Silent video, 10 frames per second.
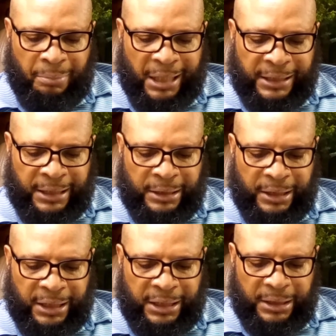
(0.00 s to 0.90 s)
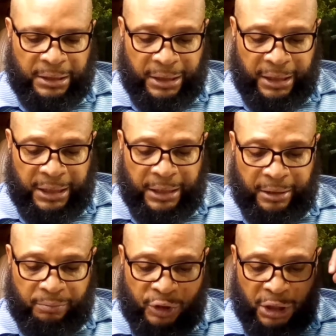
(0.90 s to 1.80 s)
by getting the, e- the
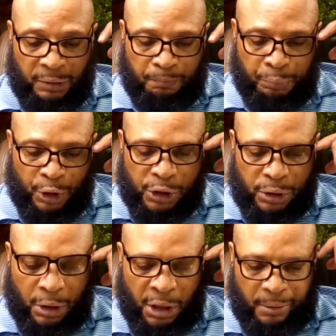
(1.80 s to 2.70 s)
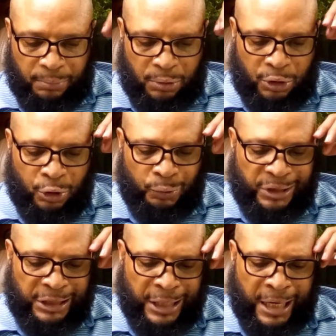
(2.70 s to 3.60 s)
EMG pushed up to
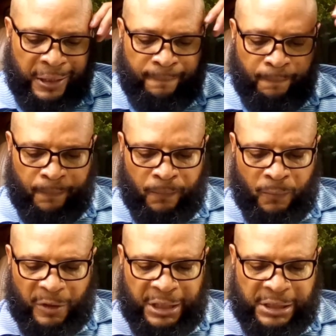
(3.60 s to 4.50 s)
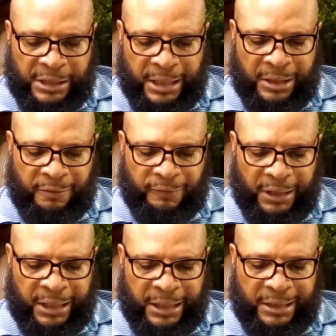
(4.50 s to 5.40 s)
today instead of
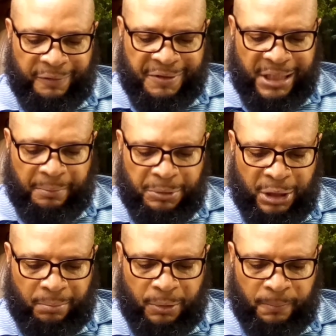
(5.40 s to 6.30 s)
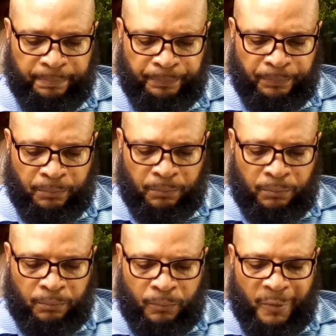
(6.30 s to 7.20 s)
the end of September.
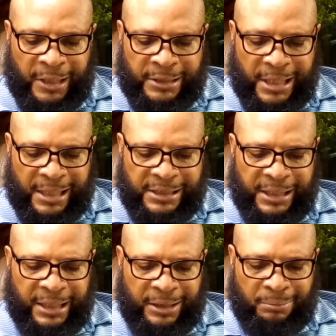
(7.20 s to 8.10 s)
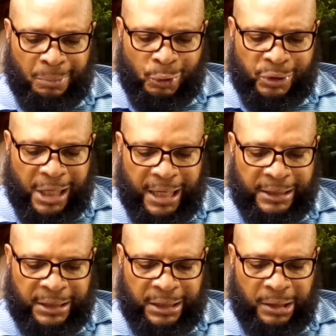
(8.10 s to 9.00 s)
As I said, the Most
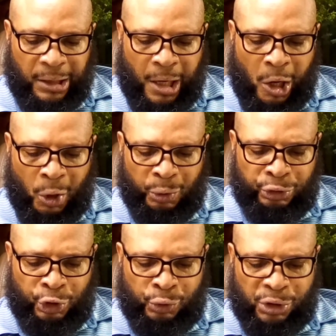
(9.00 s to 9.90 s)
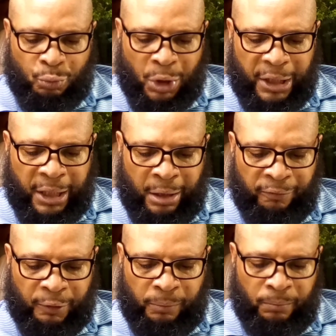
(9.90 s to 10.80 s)
High did it all using
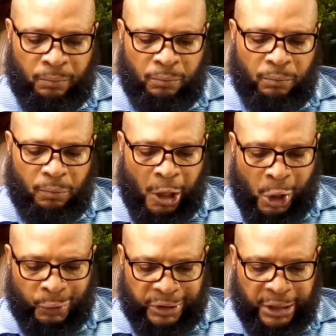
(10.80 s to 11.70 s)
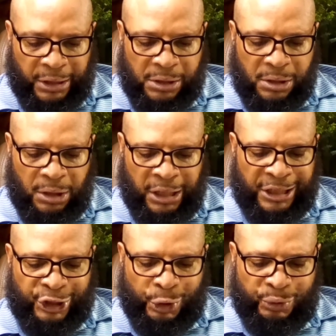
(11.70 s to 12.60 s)
whatever, all things
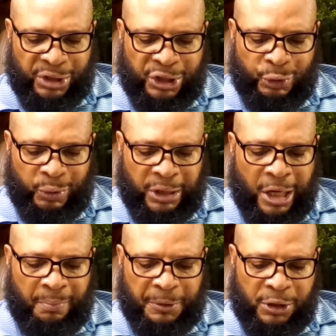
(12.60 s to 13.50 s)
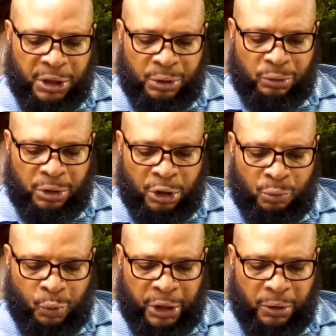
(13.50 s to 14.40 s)
He chooses to accomplish His
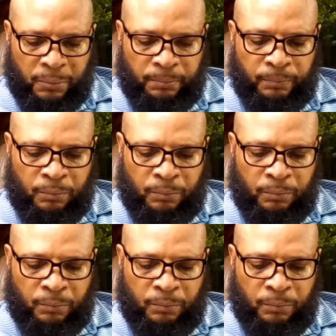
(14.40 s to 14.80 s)
goodwill.